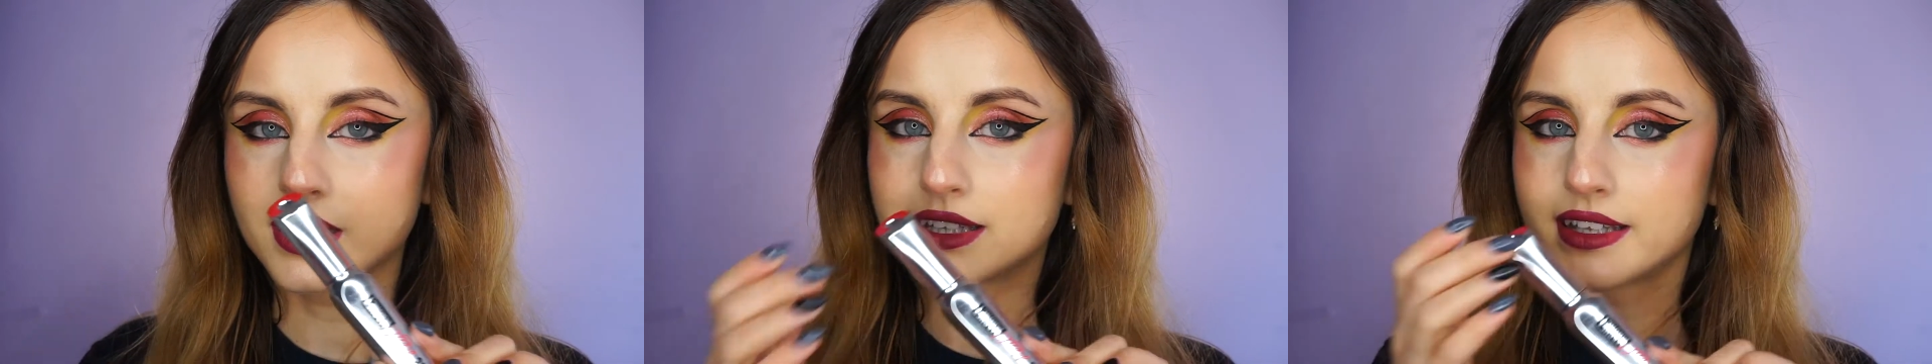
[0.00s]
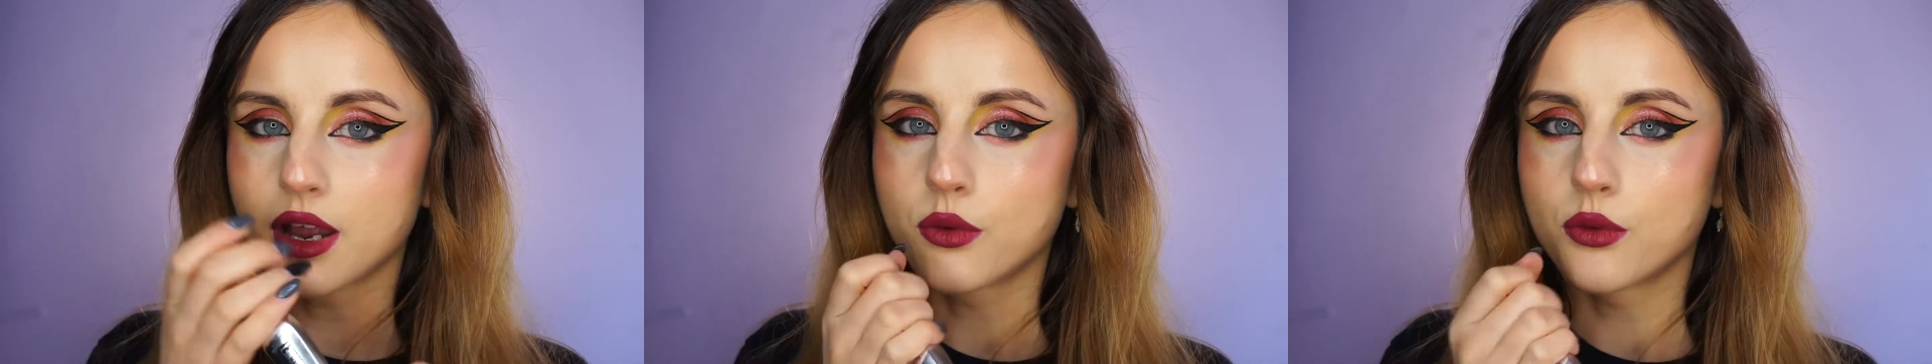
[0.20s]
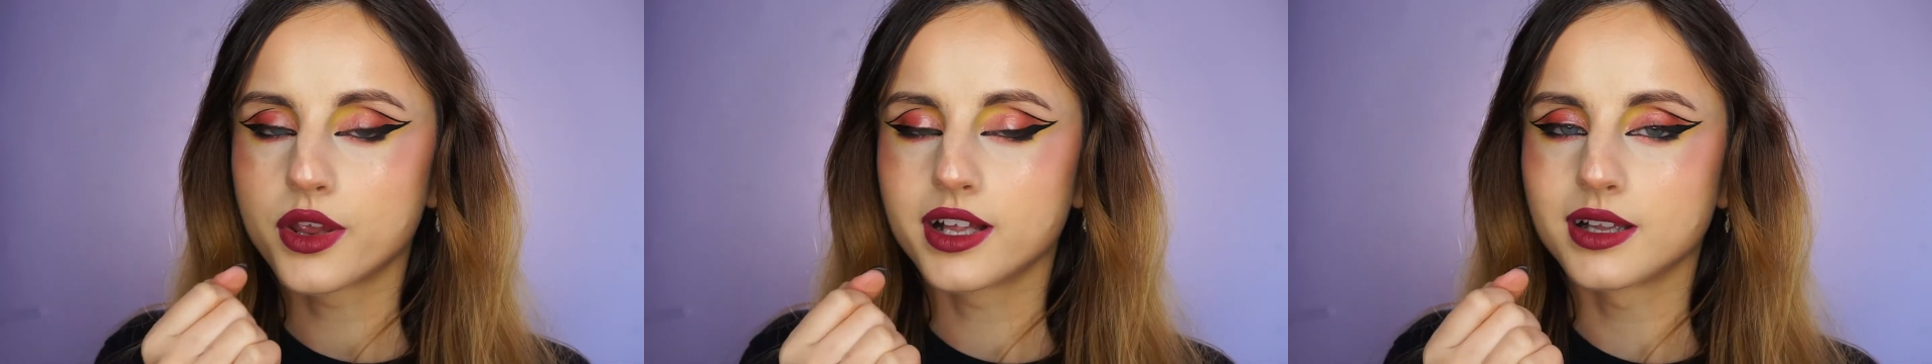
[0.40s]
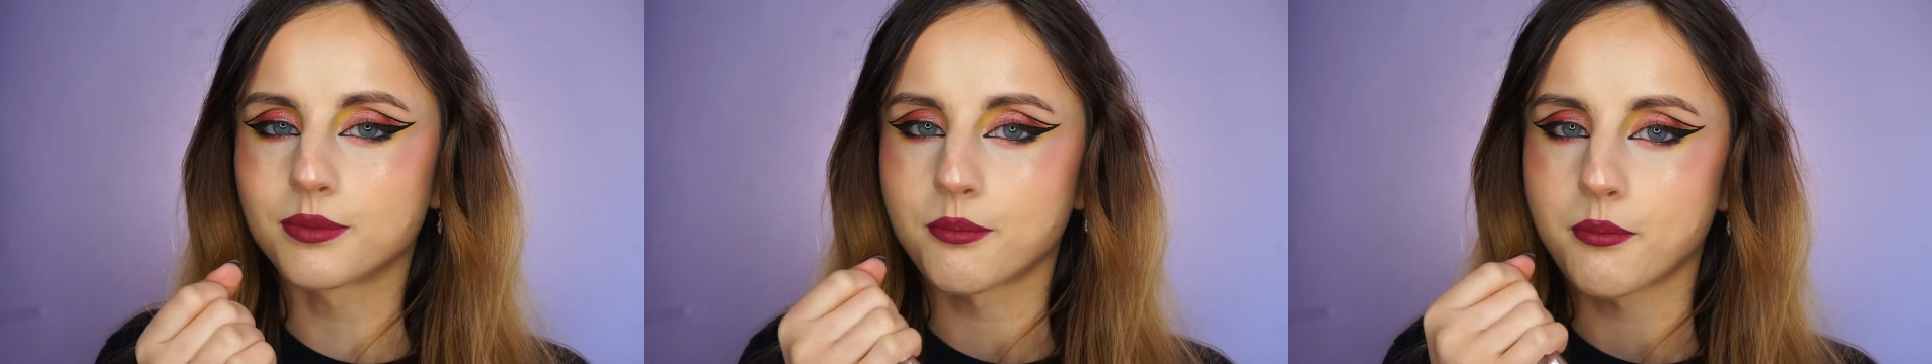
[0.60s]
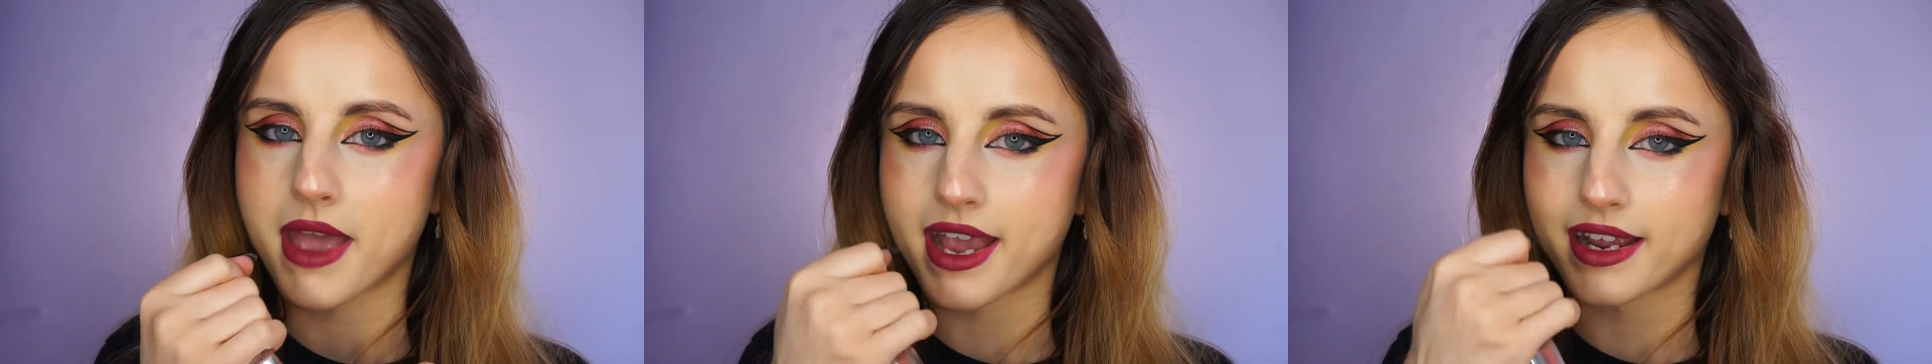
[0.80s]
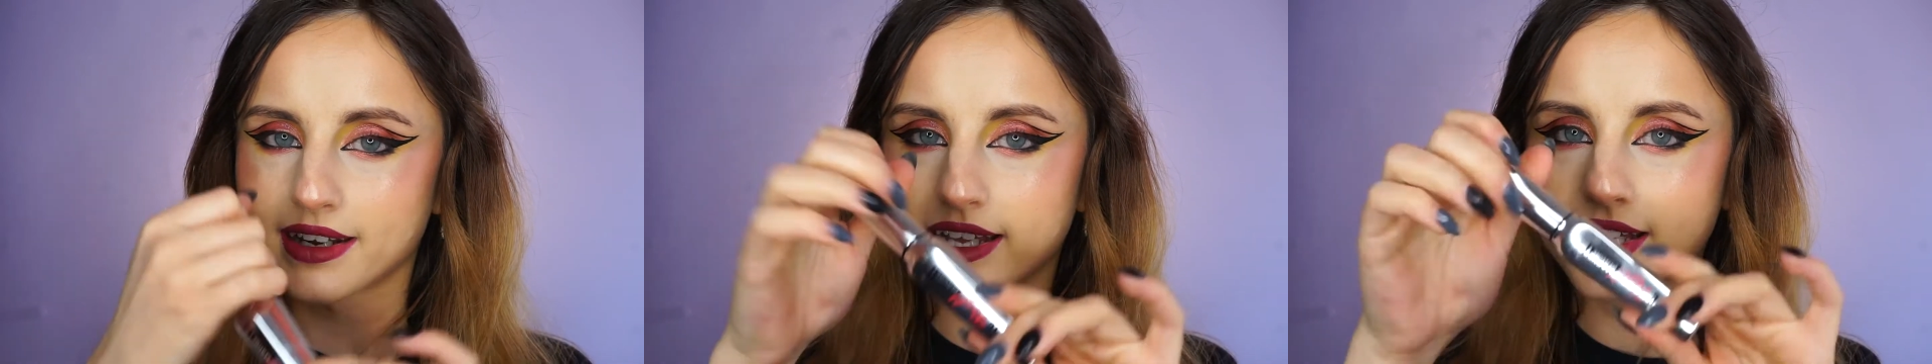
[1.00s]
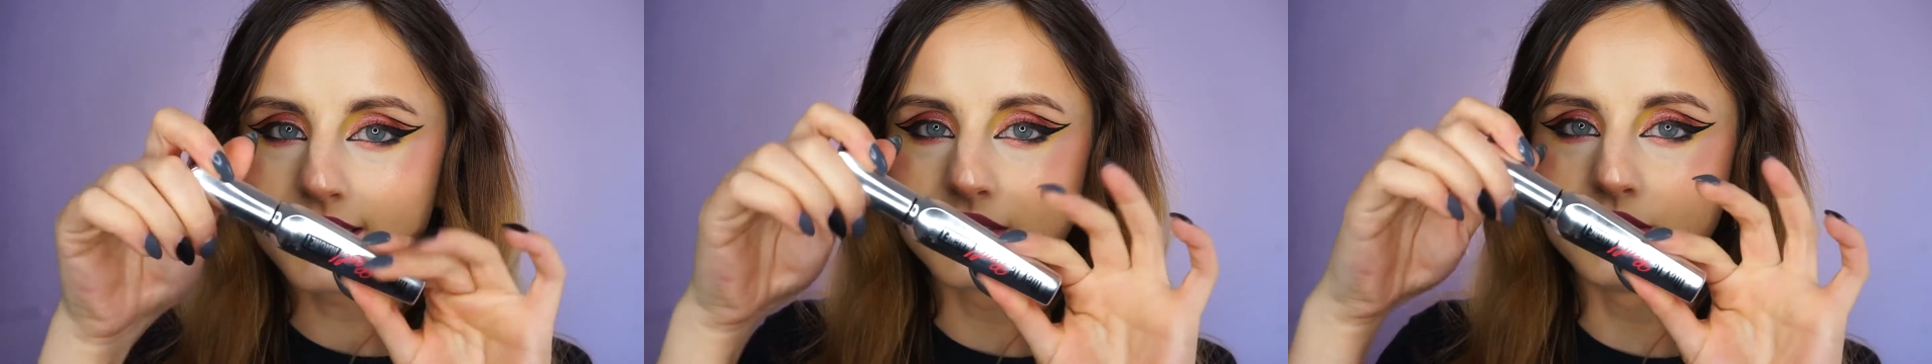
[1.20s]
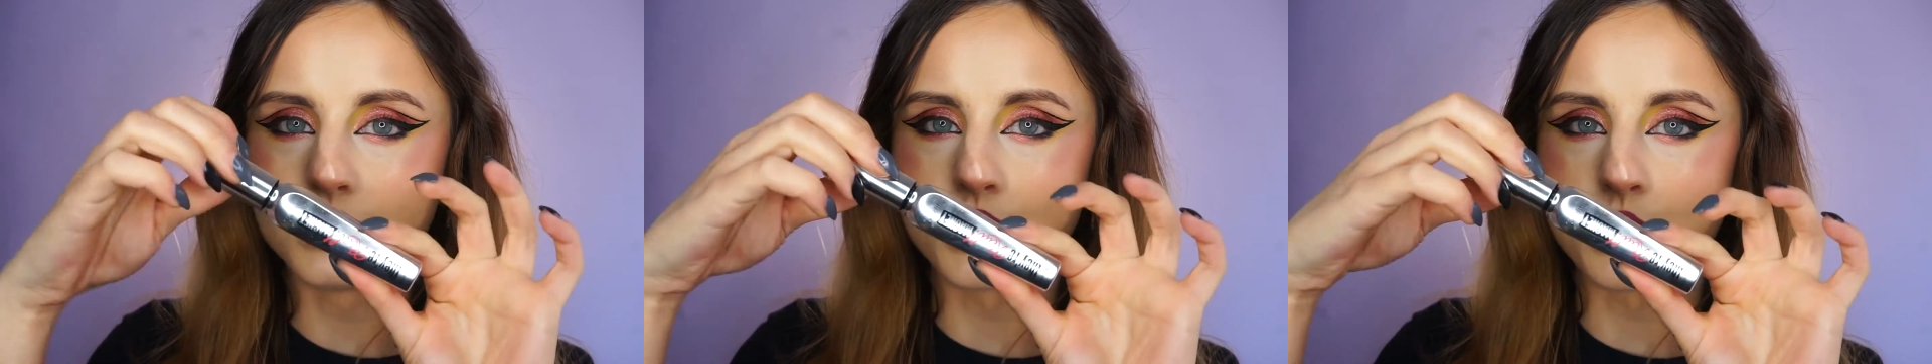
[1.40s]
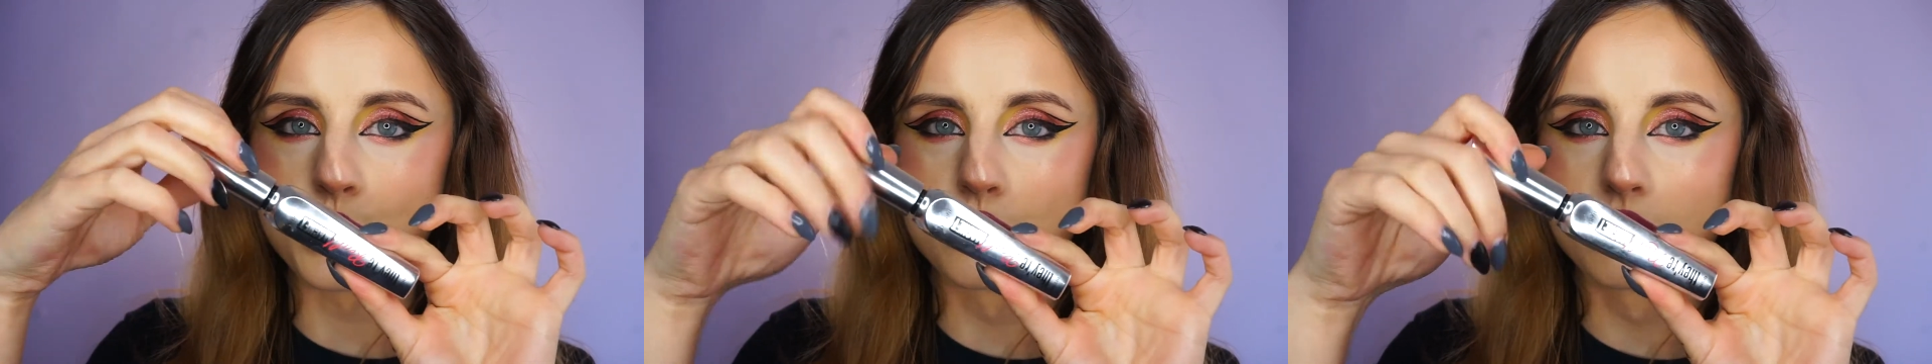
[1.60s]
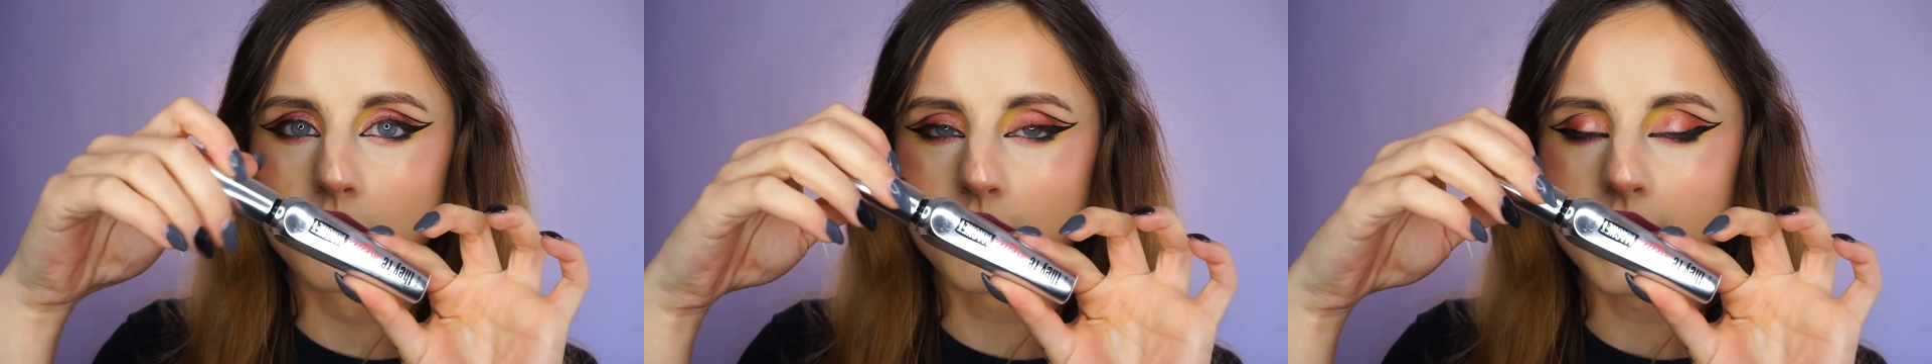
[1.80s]
They're Real Magnet, the
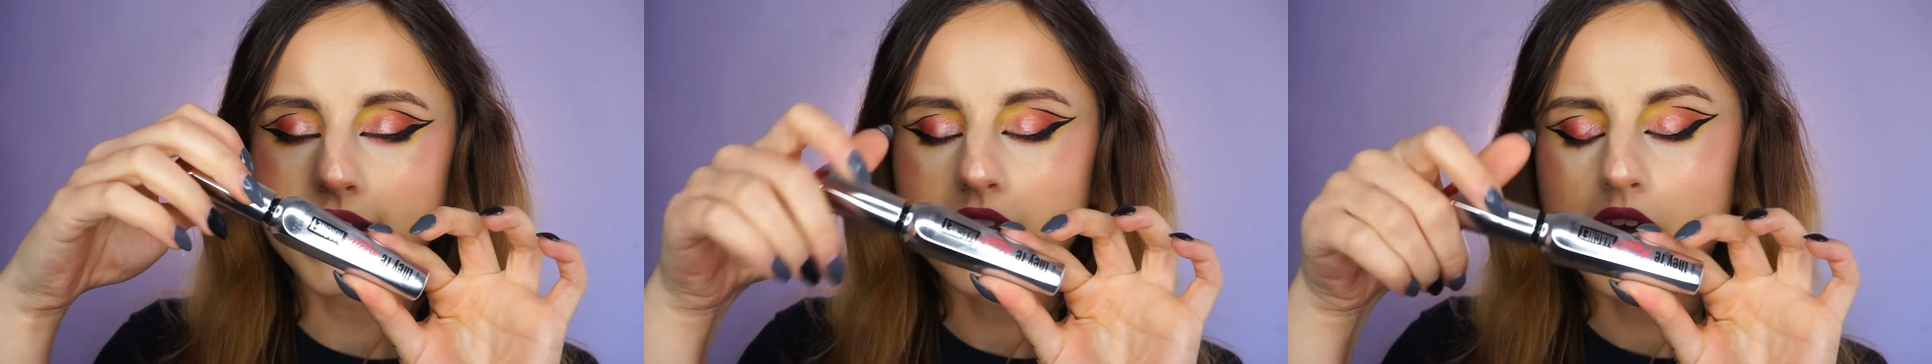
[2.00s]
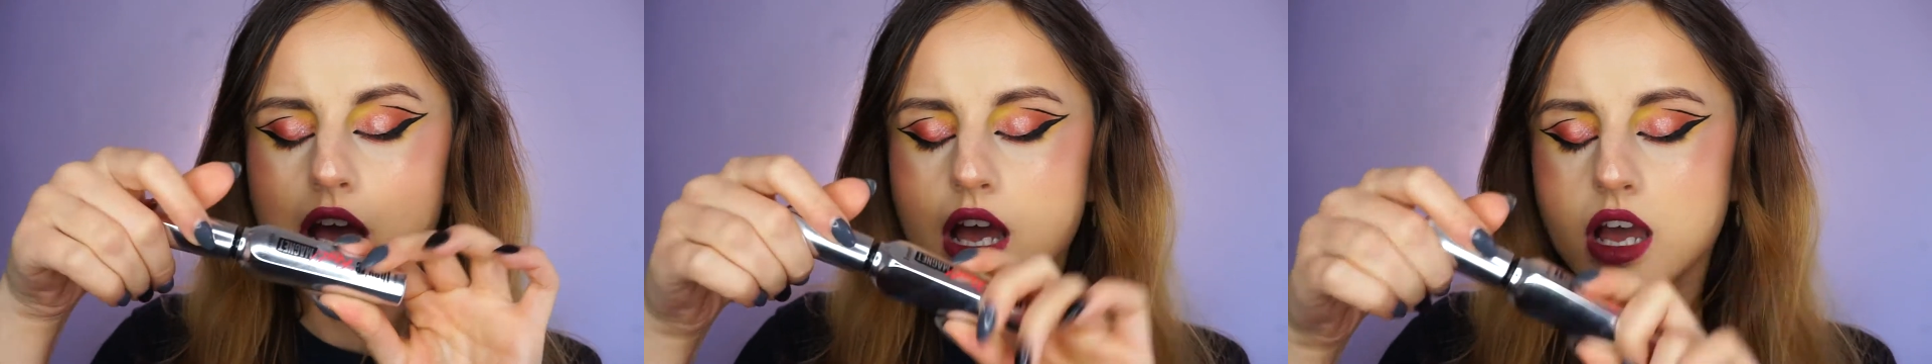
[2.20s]
newer one